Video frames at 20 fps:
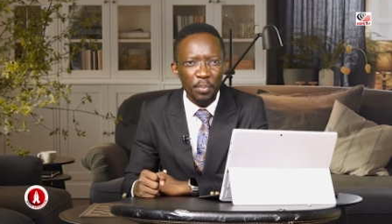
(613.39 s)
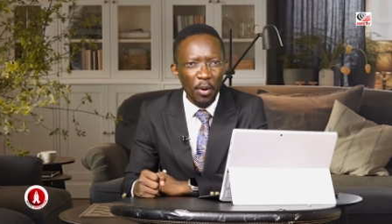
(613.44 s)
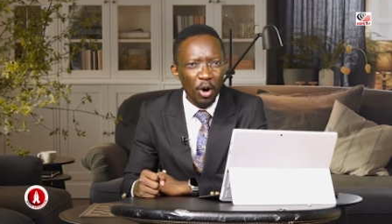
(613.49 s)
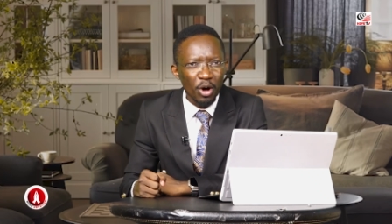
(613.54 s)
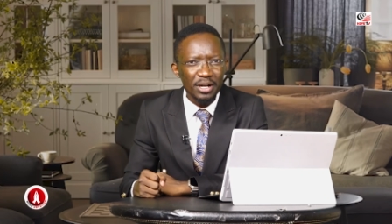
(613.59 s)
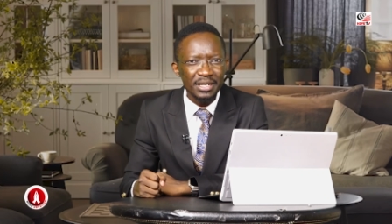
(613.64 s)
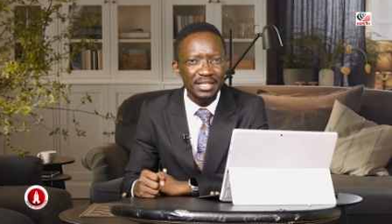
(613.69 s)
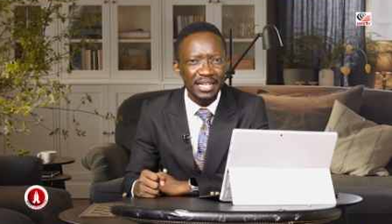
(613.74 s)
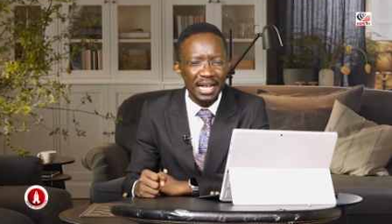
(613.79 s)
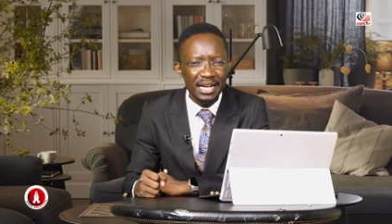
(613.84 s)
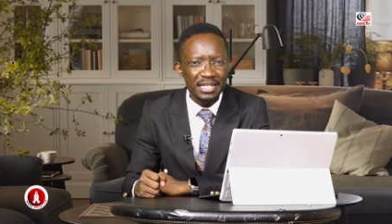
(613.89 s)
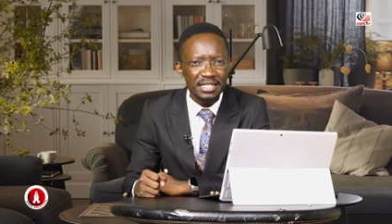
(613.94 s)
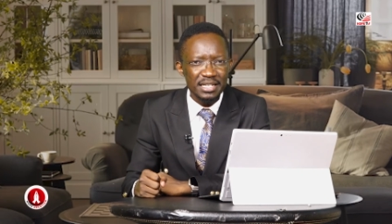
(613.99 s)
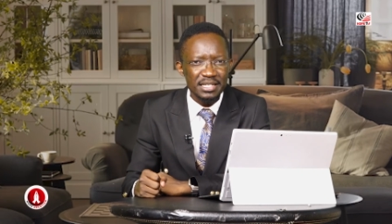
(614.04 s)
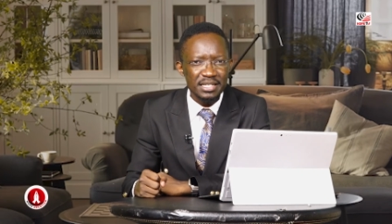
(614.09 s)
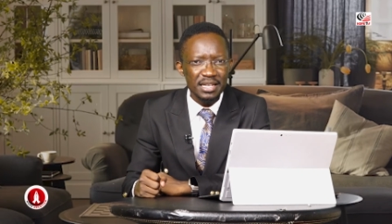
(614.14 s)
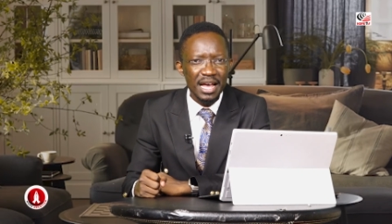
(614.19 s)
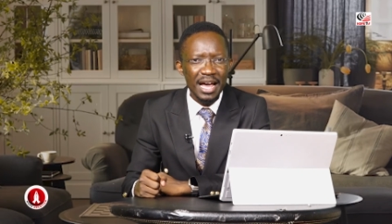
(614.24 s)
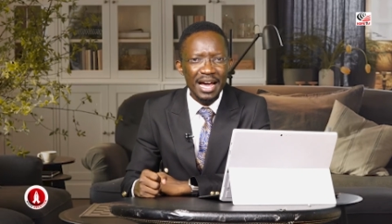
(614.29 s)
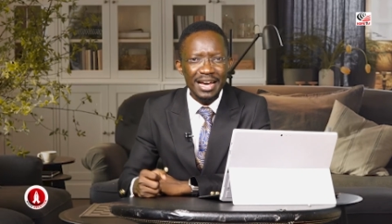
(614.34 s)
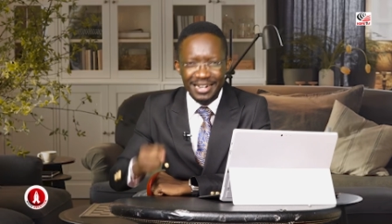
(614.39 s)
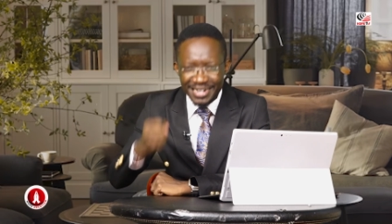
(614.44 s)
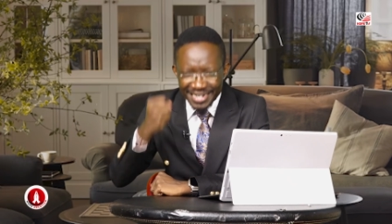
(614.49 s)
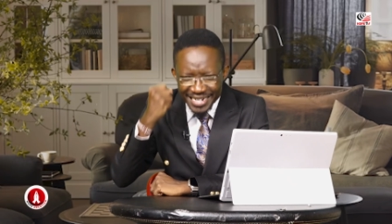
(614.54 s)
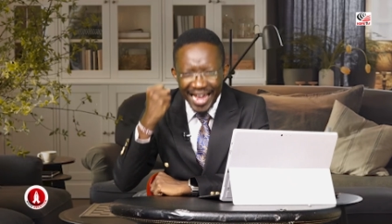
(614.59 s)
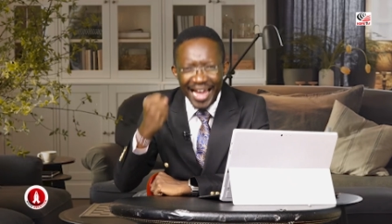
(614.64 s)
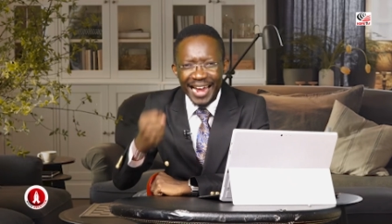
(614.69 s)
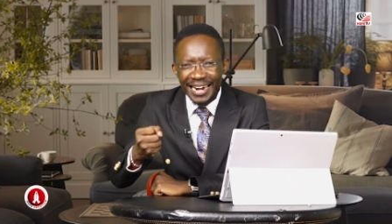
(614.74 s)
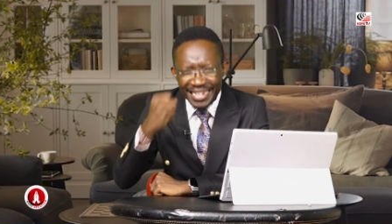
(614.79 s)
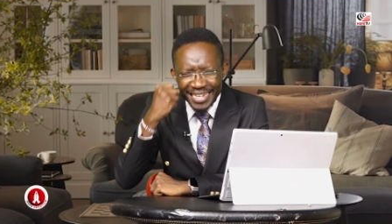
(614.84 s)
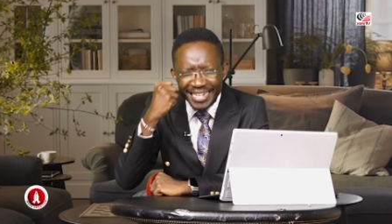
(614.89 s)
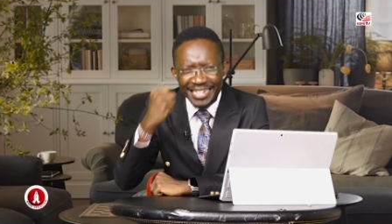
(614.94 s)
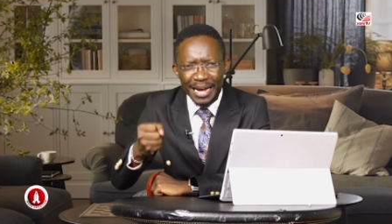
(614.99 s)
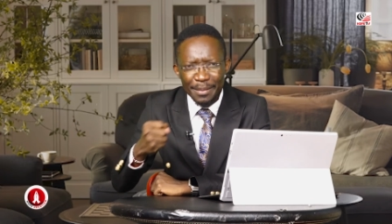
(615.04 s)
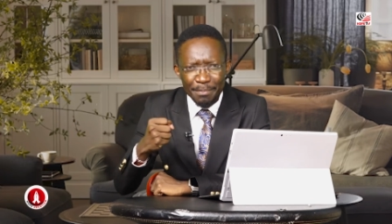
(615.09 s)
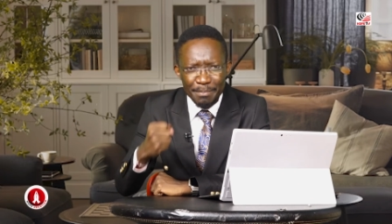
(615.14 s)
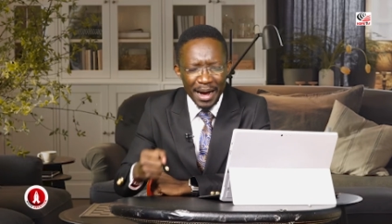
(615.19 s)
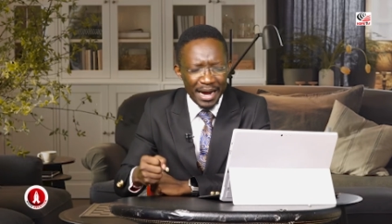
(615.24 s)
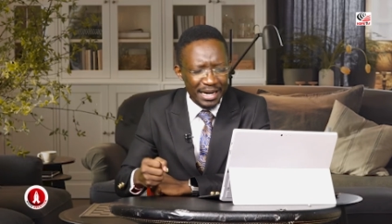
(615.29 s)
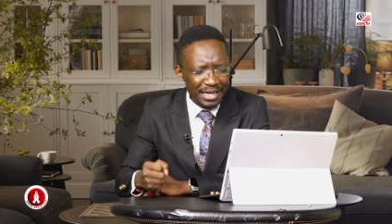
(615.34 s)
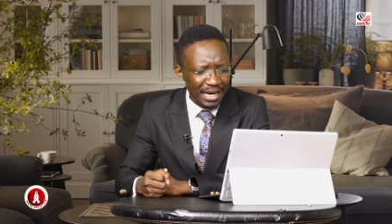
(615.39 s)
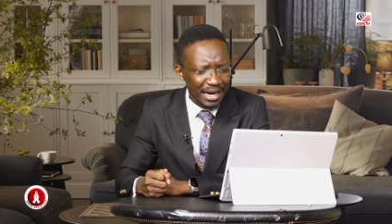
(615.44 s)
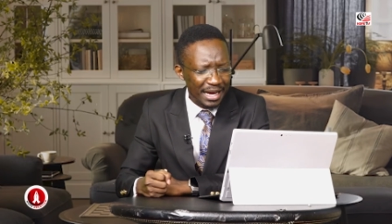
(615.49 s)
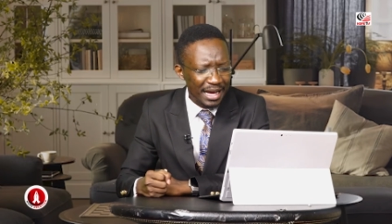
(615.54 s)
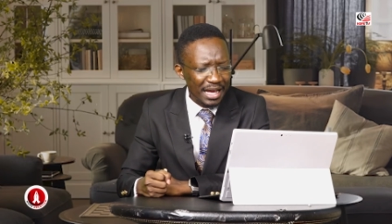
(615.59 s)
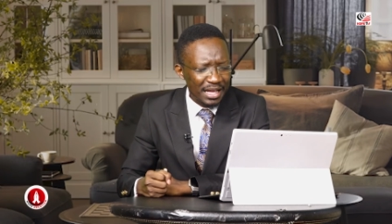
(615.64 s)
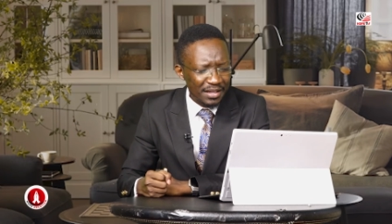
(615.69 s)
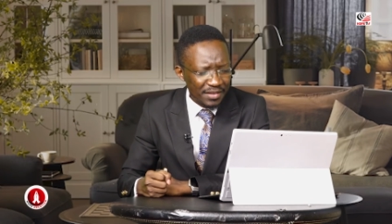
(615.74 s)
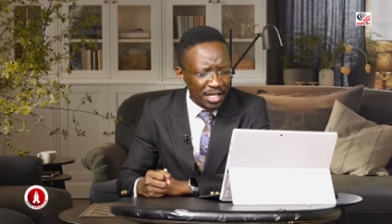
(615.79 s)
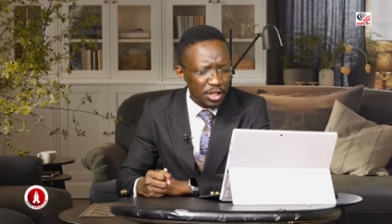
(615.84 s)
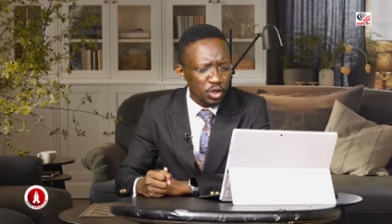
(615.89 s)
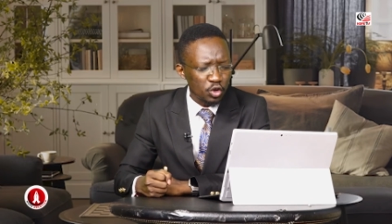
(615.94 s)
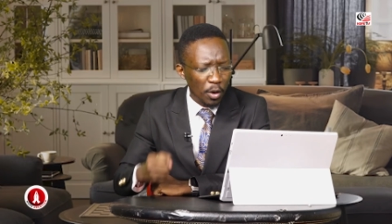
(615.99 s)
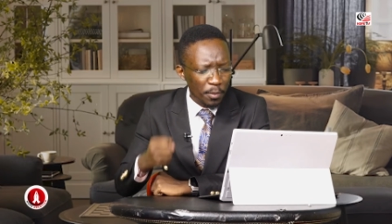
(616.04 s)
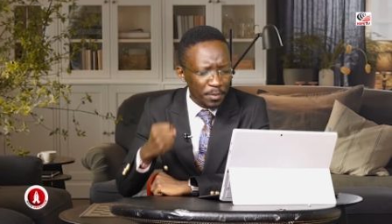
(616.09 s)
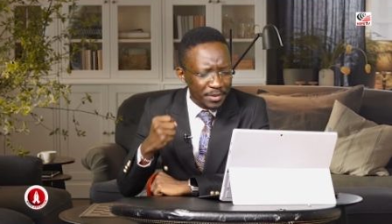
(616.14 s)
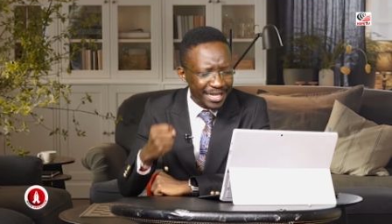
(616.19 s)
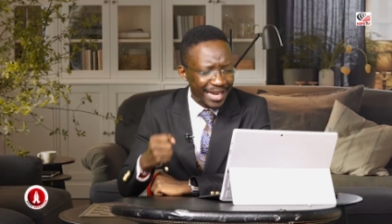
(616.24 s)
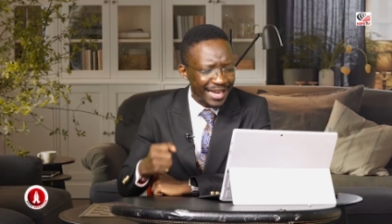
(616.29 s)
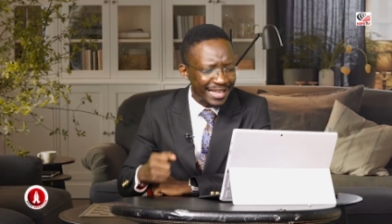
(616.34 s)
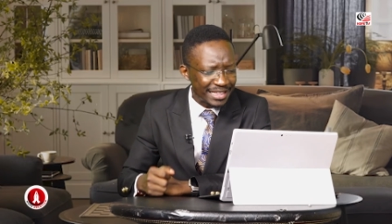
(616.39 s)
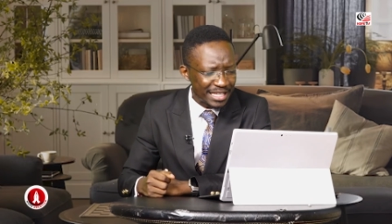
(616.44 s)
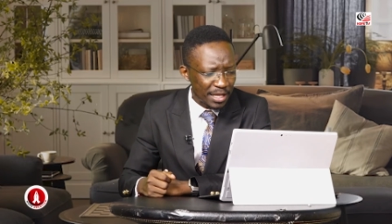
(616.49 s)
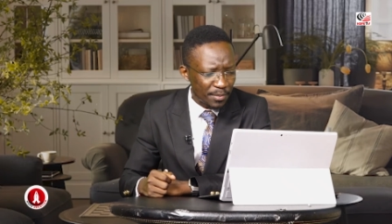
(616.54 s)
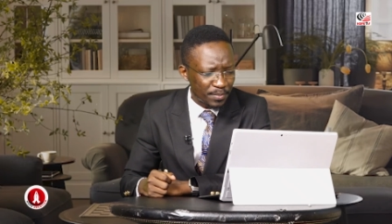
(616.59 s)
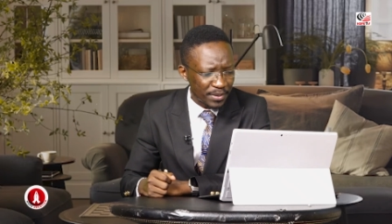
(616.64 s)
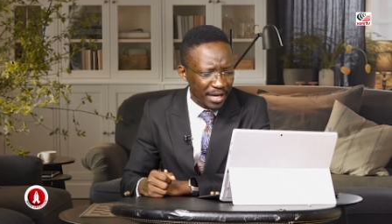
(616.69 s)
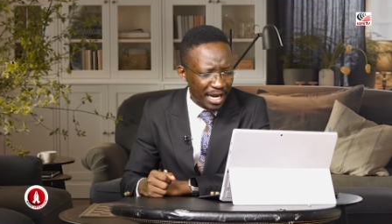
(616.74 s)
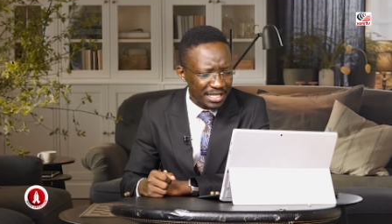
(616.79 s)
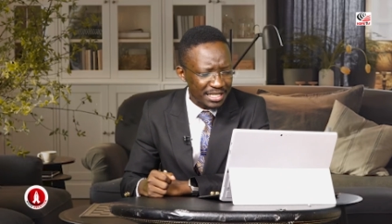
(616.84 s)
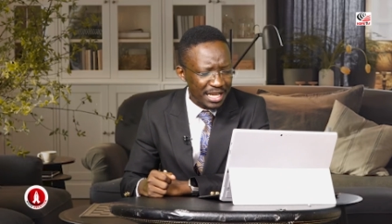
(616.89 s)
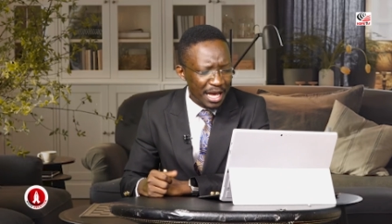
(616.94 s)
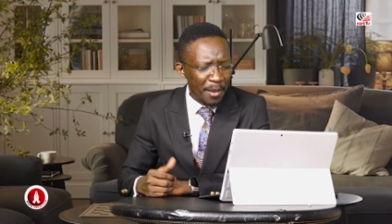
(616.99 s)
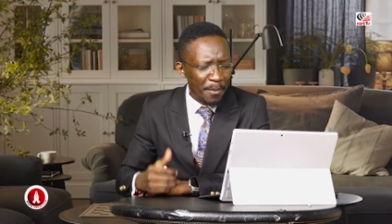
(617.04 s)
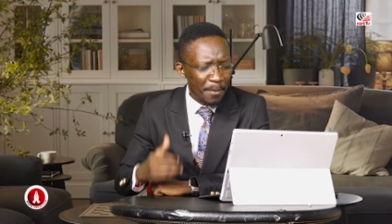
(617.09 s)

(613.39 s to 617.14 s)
Paul tells us, run in a manner that you obtain the prize.